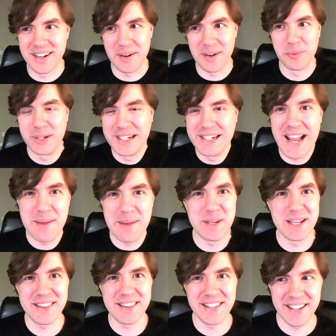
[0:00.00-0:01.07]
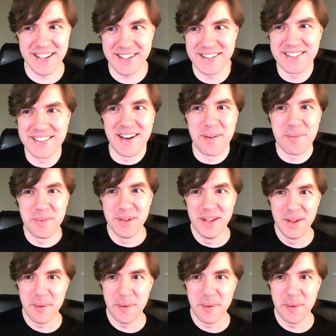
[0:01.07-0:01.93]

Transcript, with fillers: and I'm renaming things, and I'm,